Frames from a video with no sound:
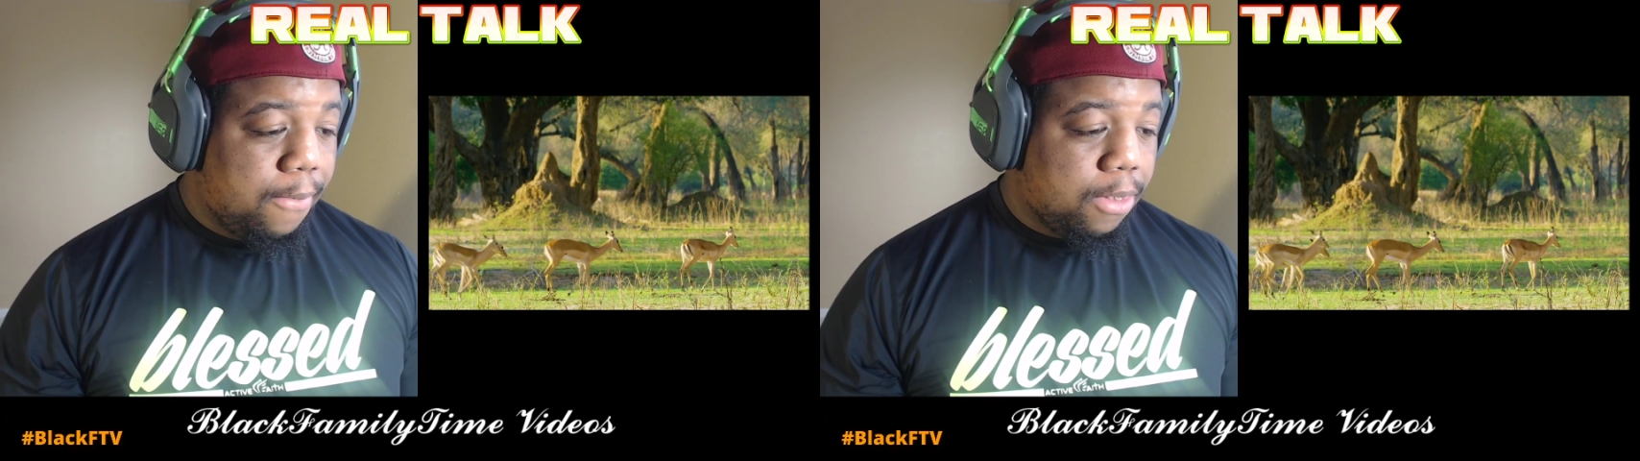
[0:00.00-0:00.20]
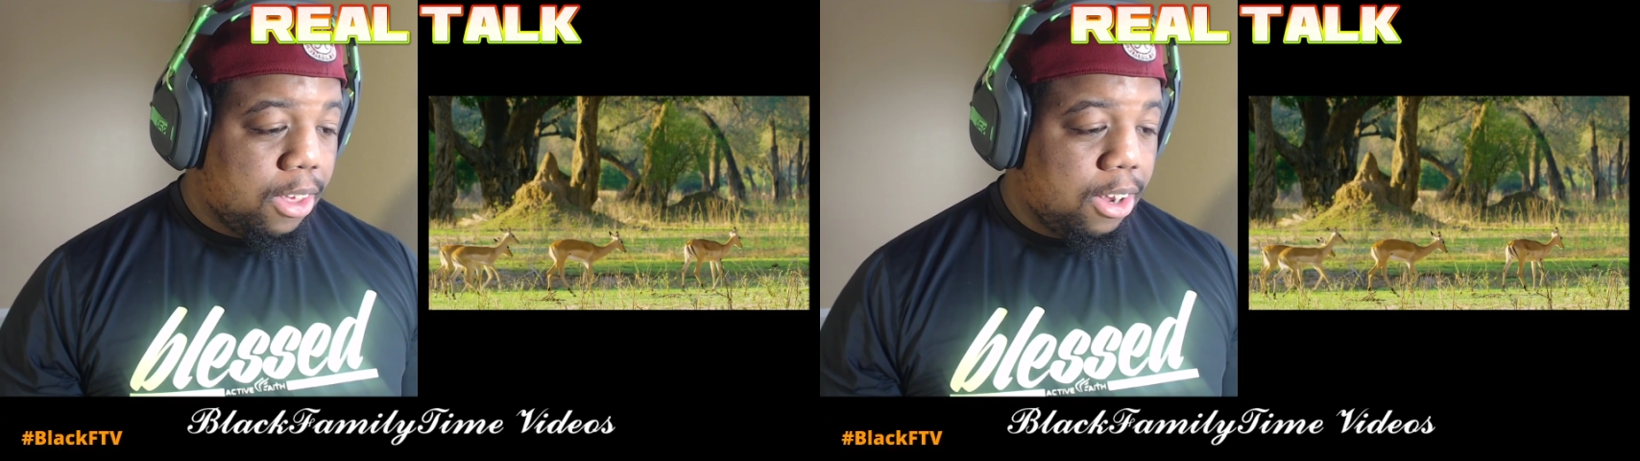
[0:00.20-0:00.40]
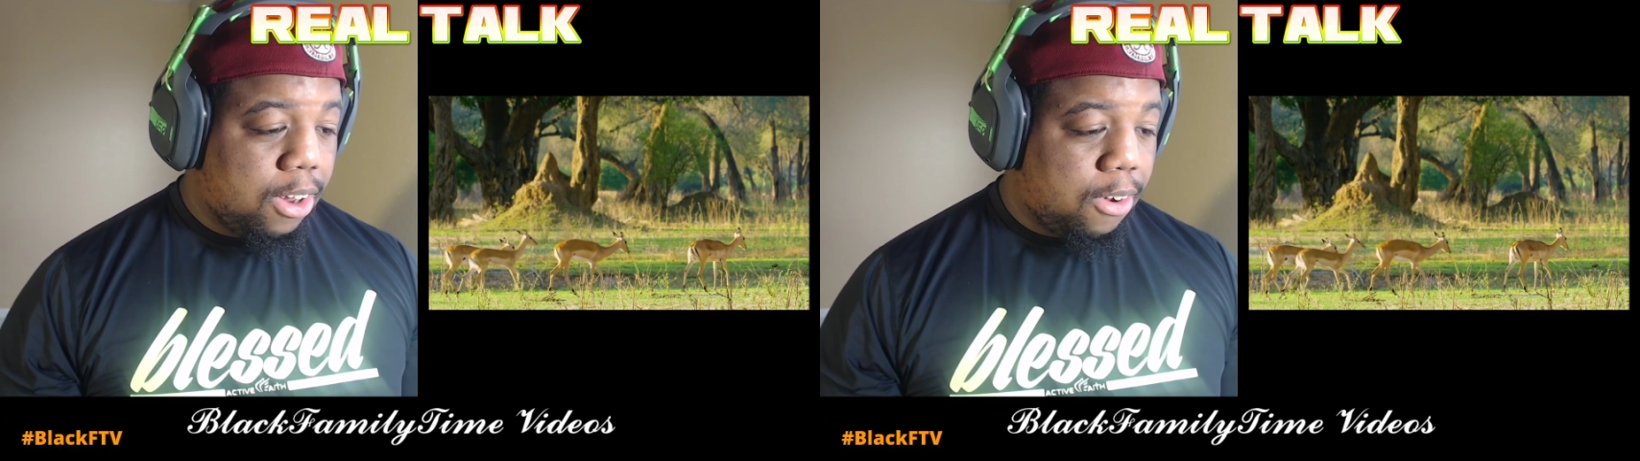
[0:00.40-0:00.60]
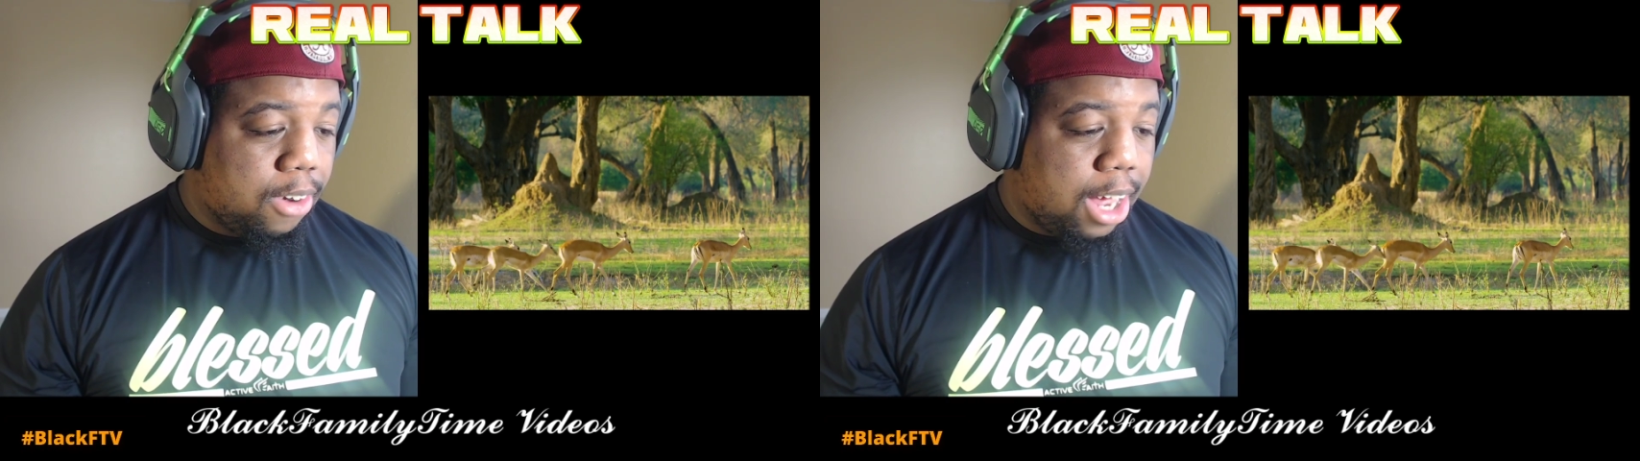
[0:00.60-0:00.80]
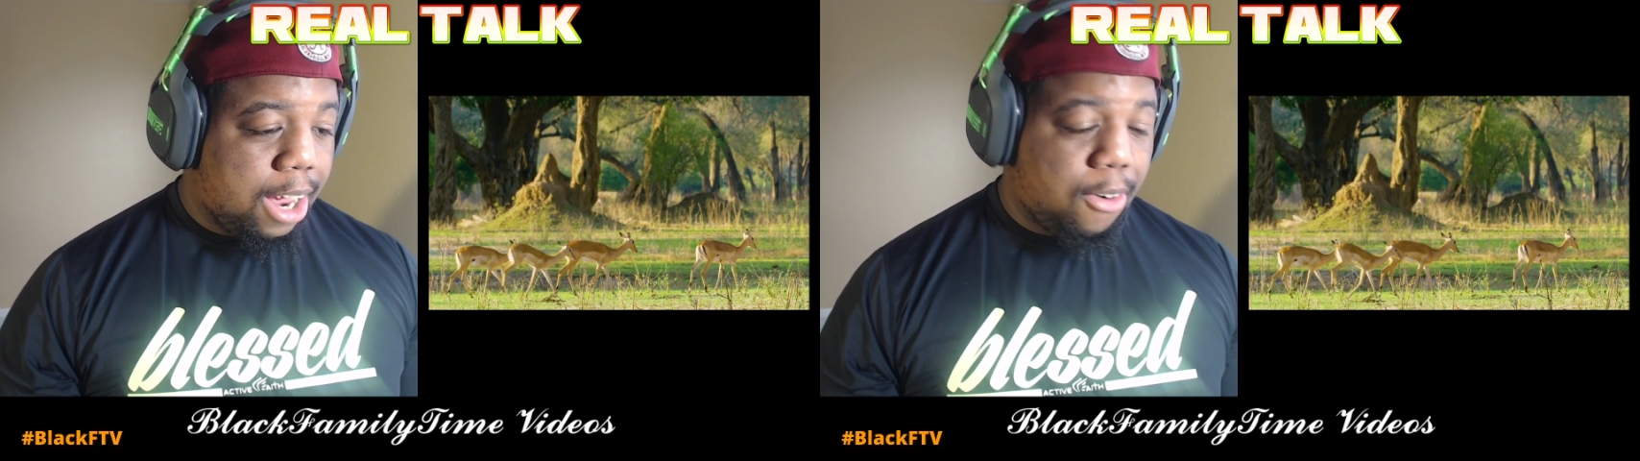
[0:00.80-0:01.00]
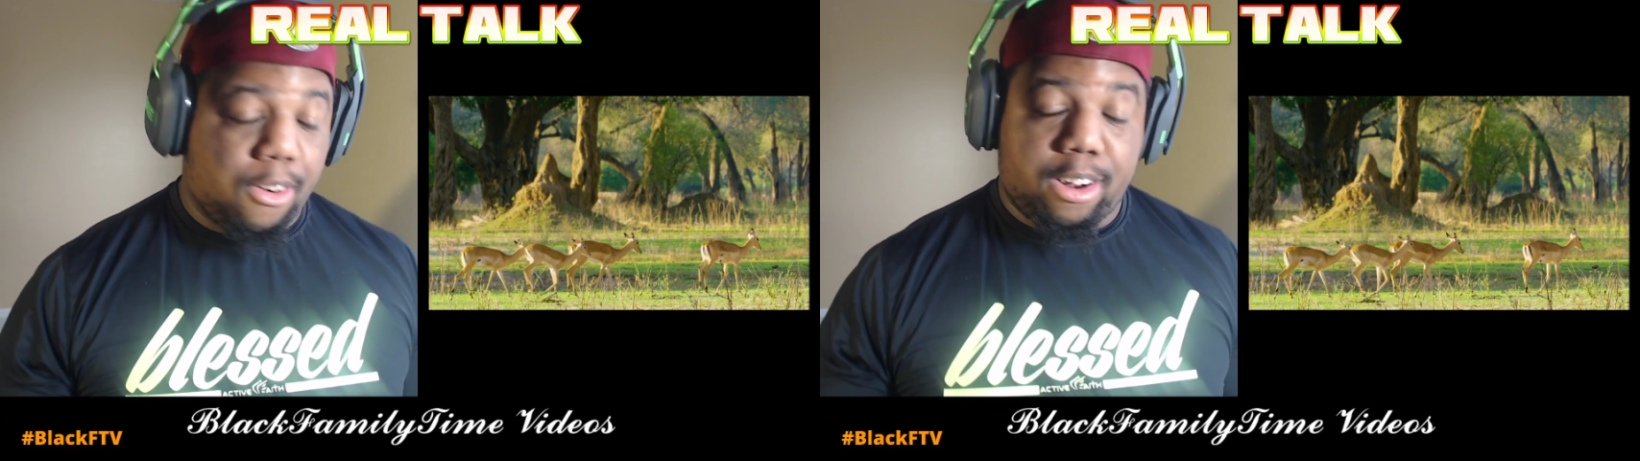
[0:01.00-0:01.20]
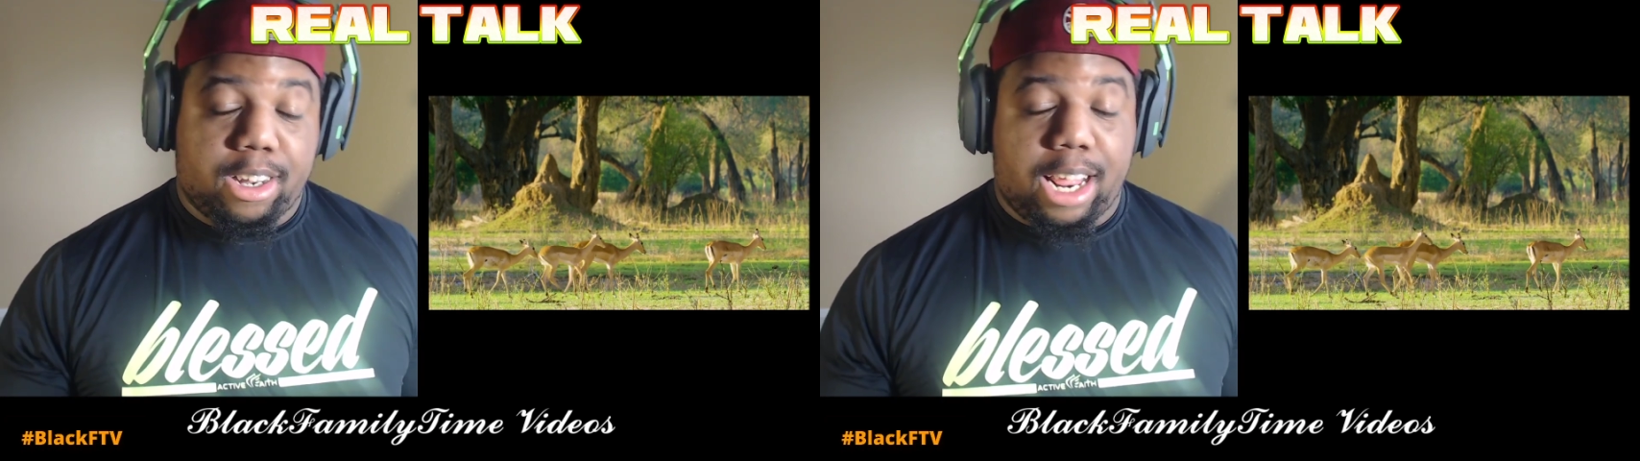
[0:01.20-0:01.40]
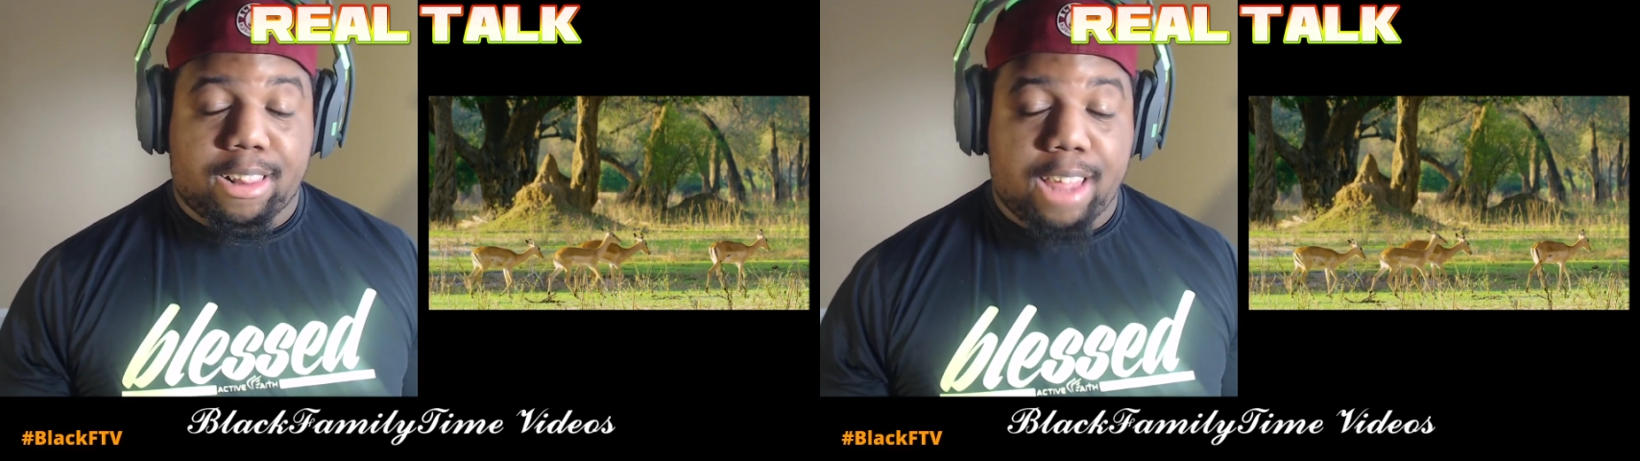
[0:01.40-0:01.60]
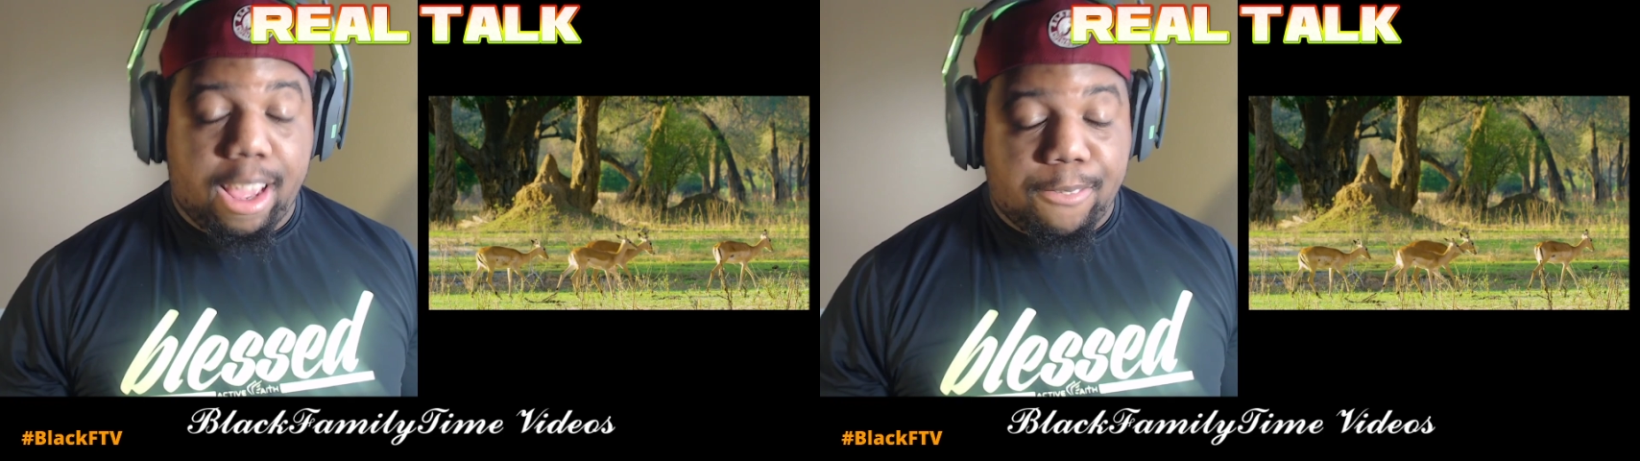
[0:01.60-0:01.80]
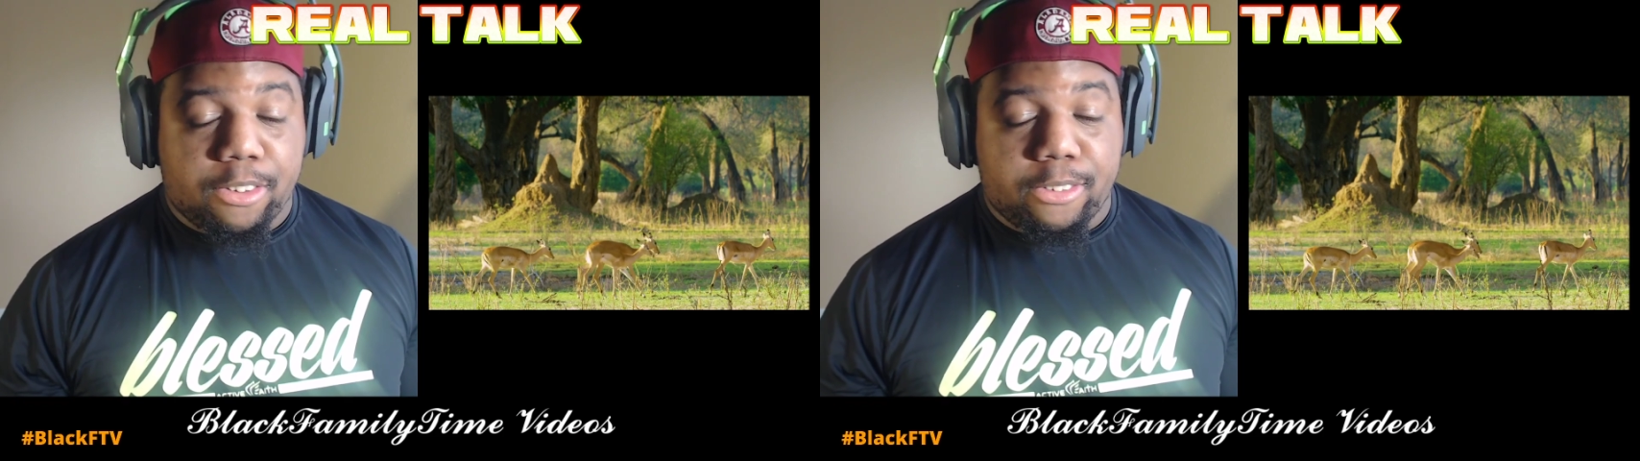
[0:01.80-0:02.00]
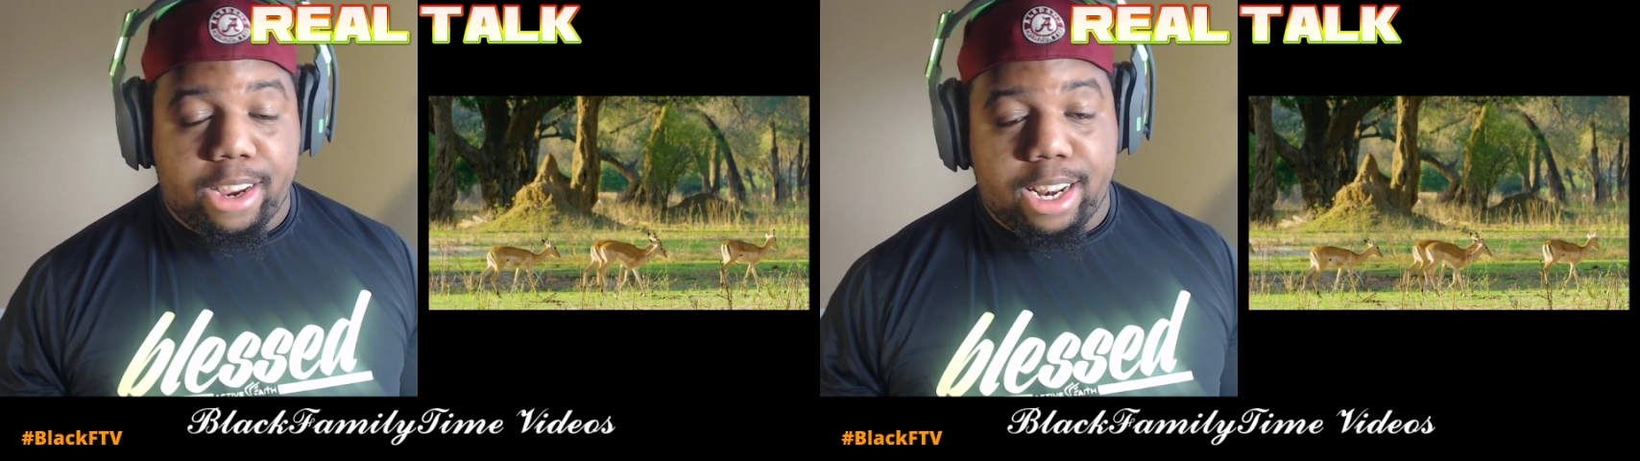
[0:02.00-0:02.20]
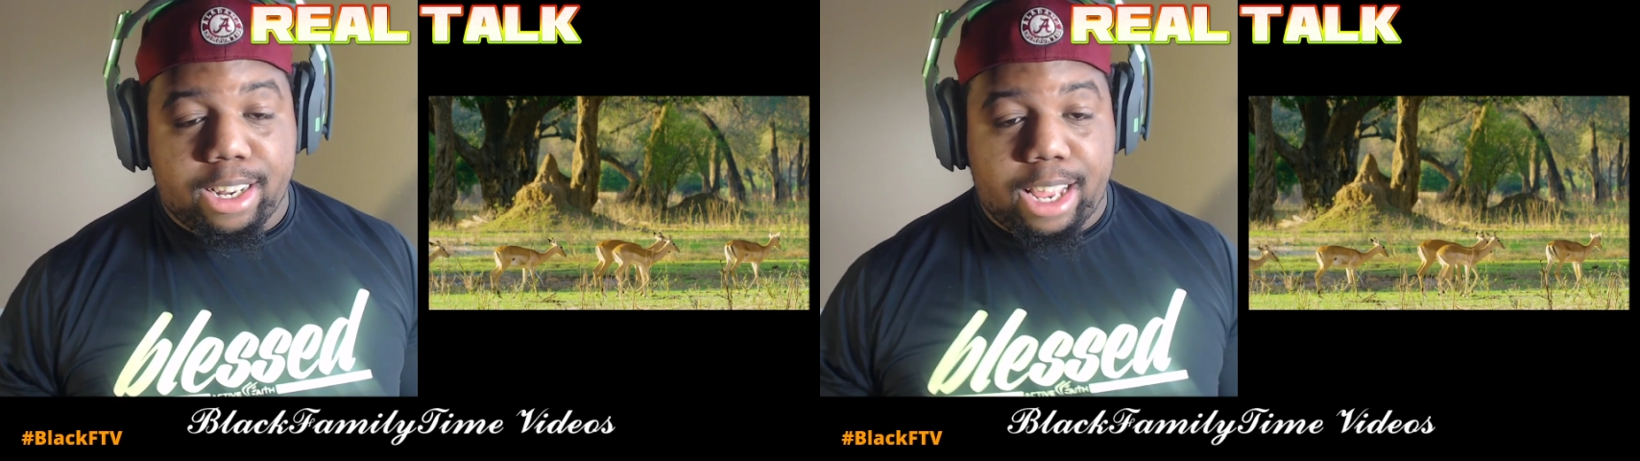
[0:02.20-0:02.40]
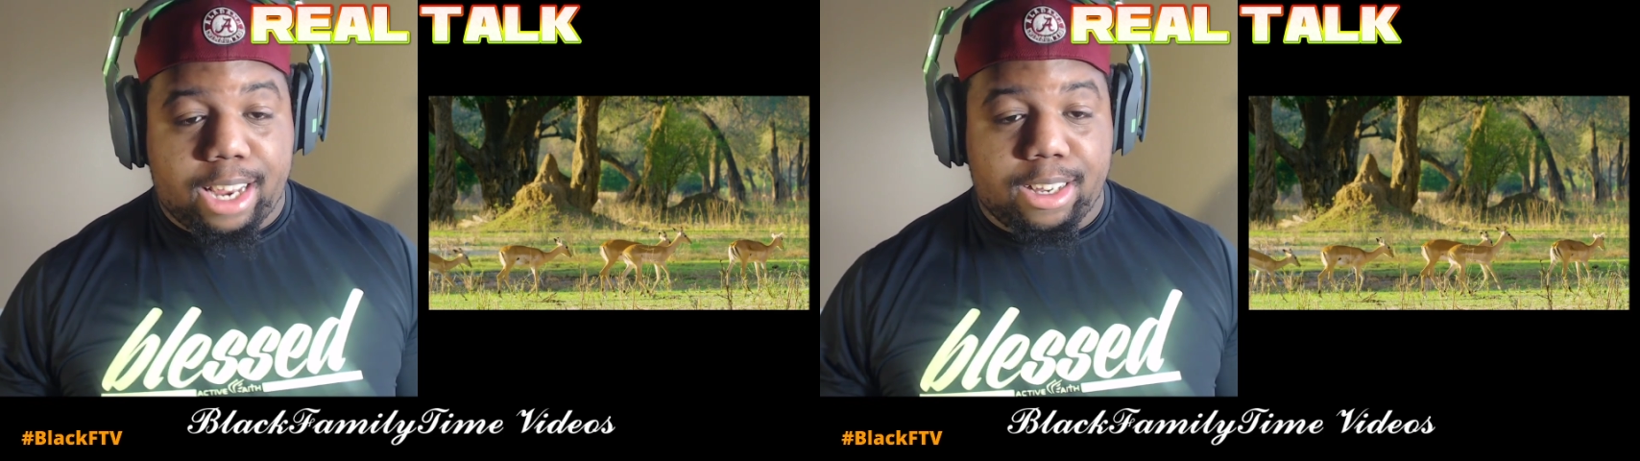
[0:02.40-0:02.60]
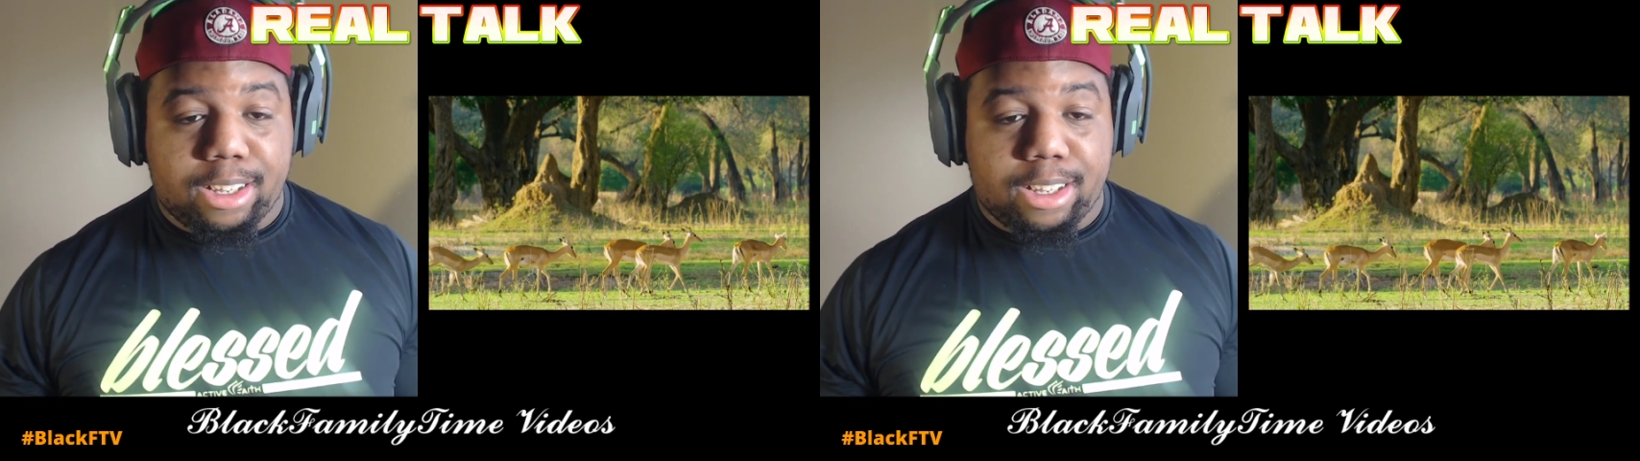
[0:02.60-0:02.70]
like, or they take for granted that